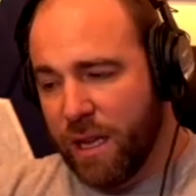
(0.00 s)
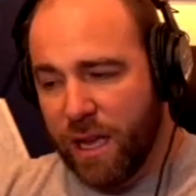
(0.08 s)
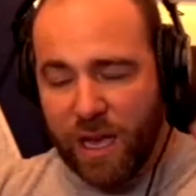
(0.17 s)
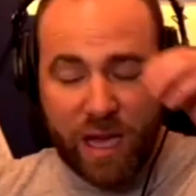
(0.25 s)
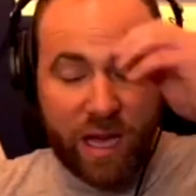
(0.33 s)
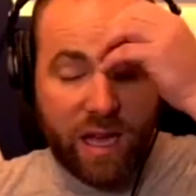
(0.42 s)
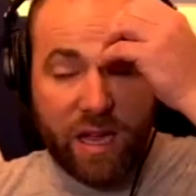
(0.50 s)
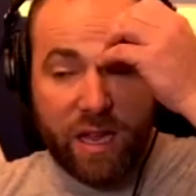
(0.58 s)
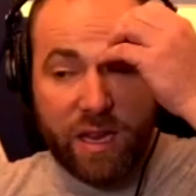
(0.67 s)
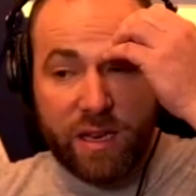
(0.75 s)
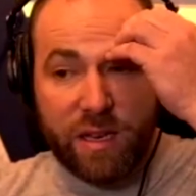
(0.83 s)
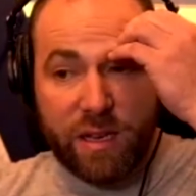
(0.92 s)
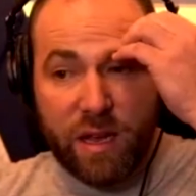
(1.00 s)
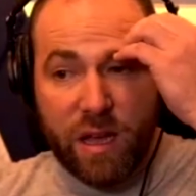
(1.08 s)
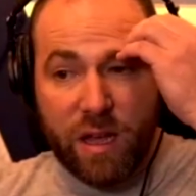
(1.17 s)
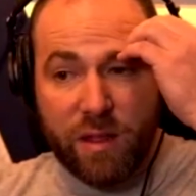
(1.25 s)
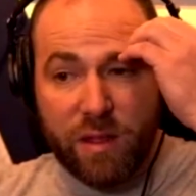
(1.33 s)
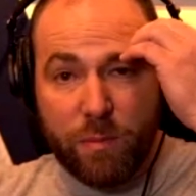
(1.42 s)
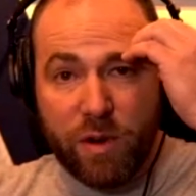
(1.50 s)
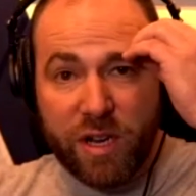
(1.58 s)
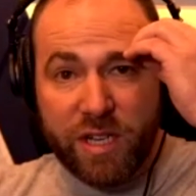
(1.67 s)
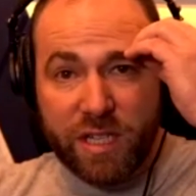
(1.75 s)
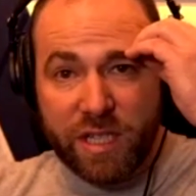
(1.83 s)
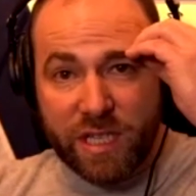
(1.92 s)
And the
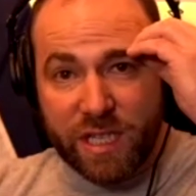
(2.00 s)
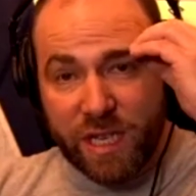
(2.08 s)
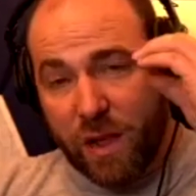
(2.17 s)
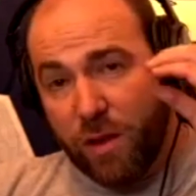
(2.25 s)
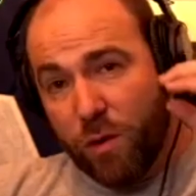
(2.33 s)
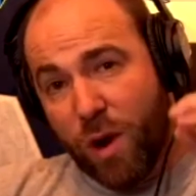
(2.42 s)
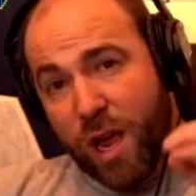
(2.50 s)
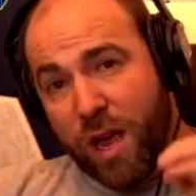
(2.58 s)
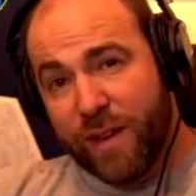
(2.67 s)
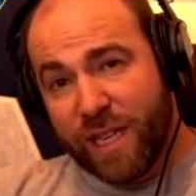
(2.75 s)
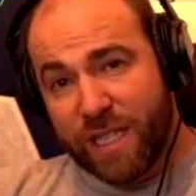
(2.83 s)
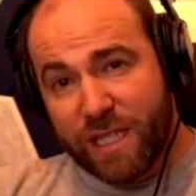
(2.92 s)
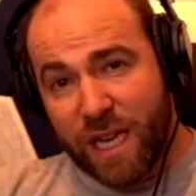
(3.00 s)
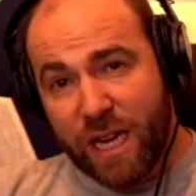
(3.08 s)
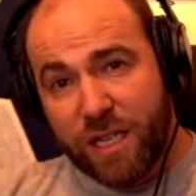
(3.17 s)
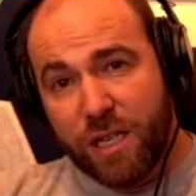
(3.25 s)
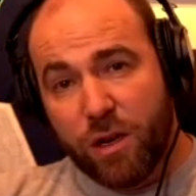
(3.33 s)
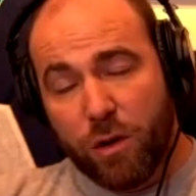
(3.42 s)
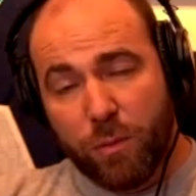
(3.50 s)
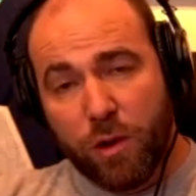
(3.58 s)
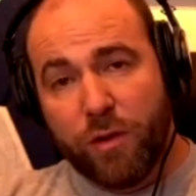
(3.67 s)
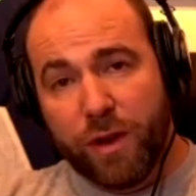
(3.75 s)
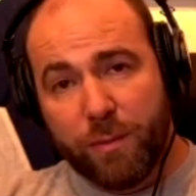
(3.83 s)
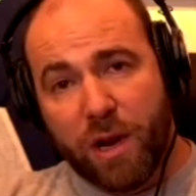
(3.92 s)
bridges is another way of exchanging or
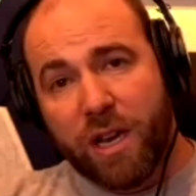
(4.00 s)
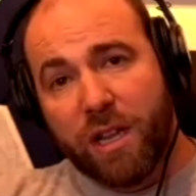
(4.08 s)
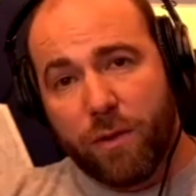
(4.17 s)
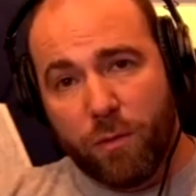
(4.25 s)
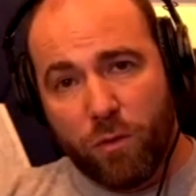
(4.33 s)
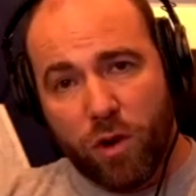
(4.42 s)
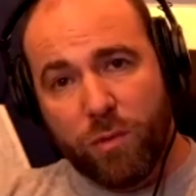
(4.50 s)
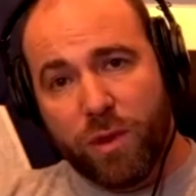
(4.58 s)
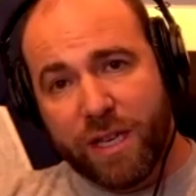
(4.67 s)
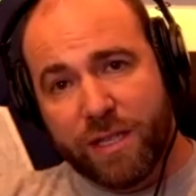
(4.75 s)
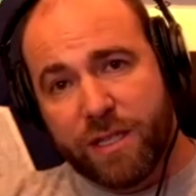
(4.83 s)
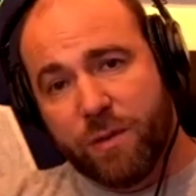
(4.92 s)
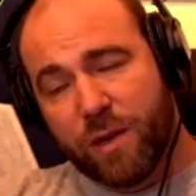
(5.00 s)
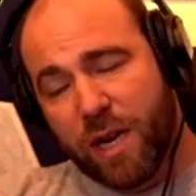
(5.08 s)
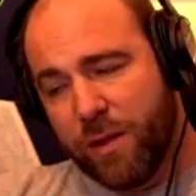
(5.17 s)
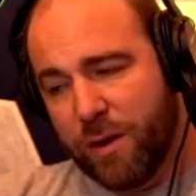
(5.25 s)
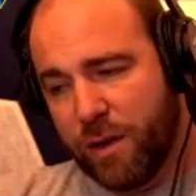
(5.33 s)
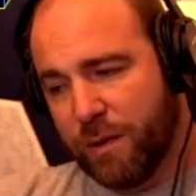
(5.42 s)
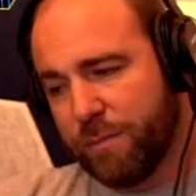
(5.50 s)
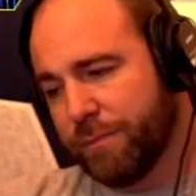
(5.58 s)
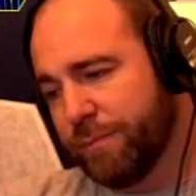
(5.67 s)
moving money from one place to another.